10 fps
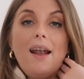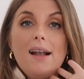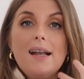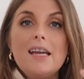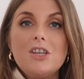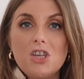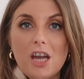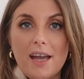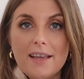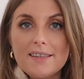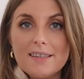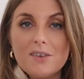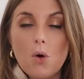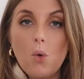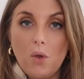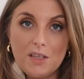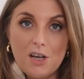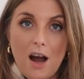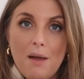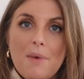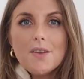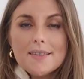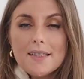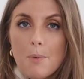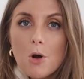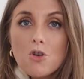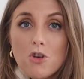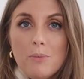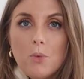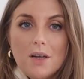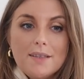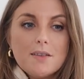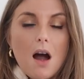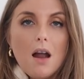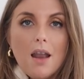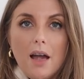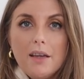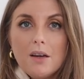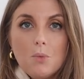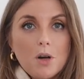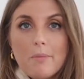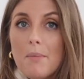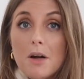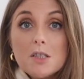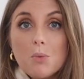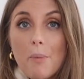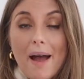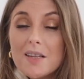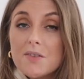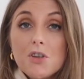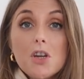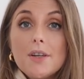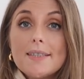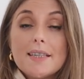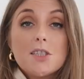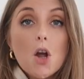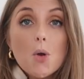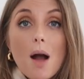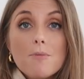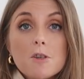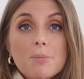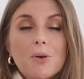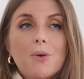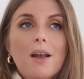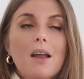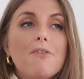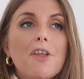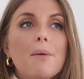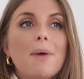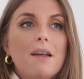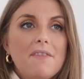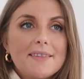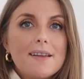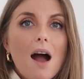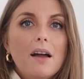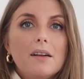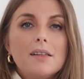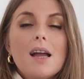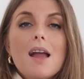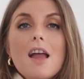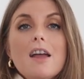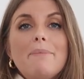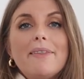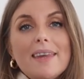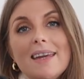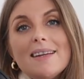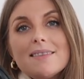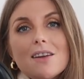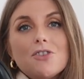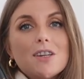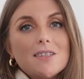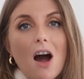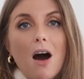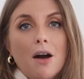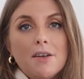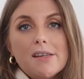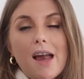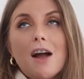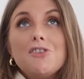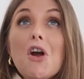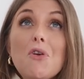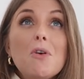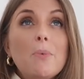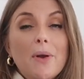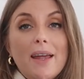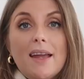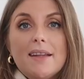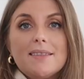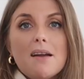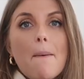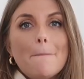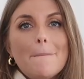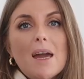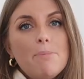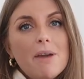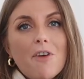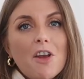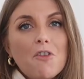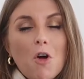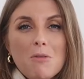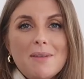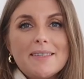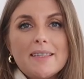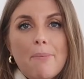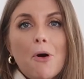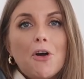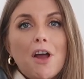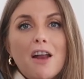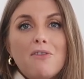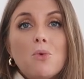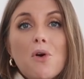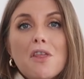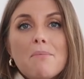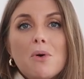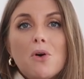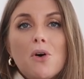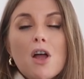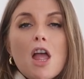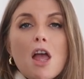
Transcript: legit all the time. But the slip-on cream ones are like one of my most worn pairs of shoes. They're so comfortable, I love them, I love the style, but these just aren't. I don't know what it is. Maybe if I'd have got them in the slip-on, I'd have worn them more,